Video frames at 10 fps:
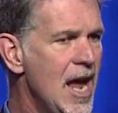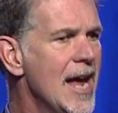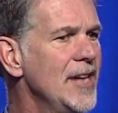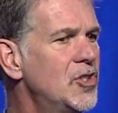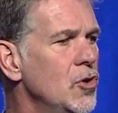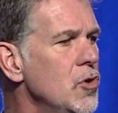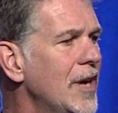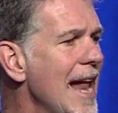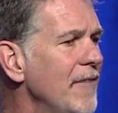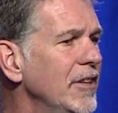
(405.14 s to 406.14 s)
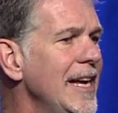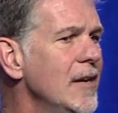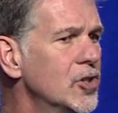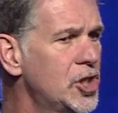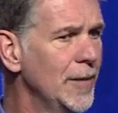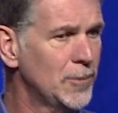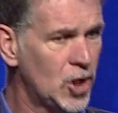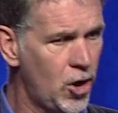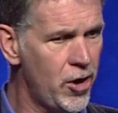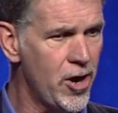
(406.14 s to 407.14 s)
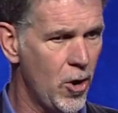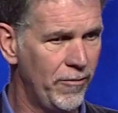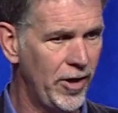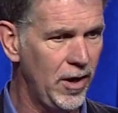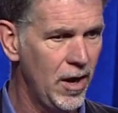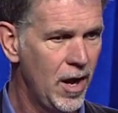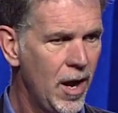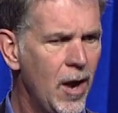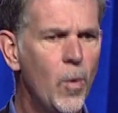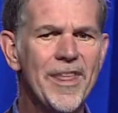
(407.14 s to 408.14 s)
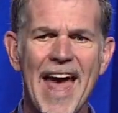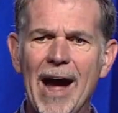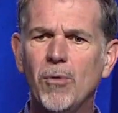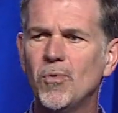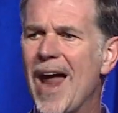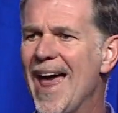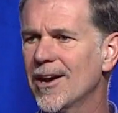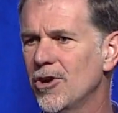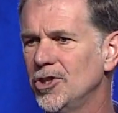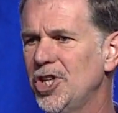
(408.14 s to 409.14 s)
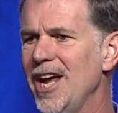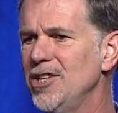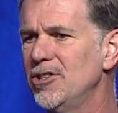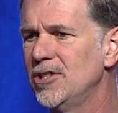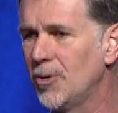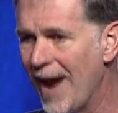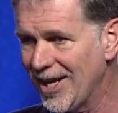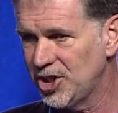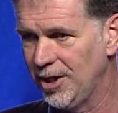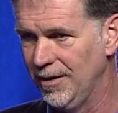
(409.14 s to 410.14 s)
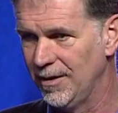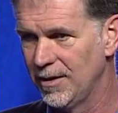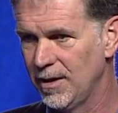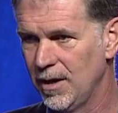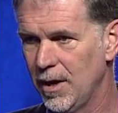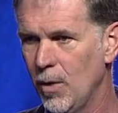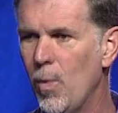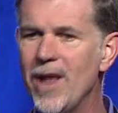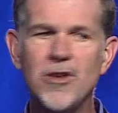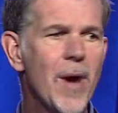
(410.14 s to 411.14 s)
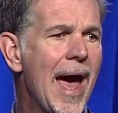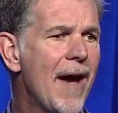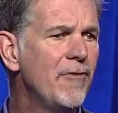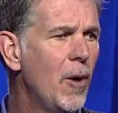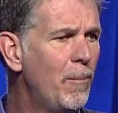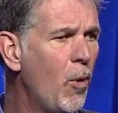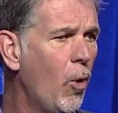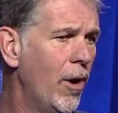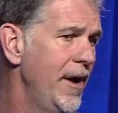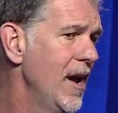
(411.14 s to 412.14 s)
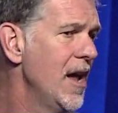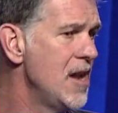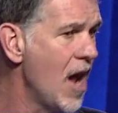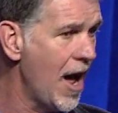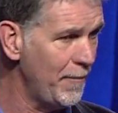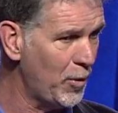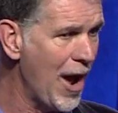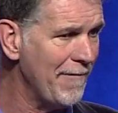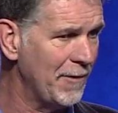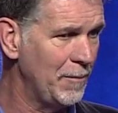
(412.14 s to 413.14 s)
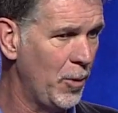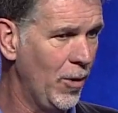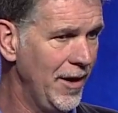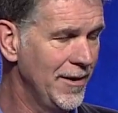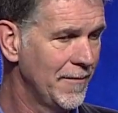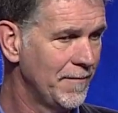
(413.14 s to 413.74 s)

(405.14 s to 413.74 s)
And so you can have leadership turnover without radical change in direction when you have a board, a nonprofit board.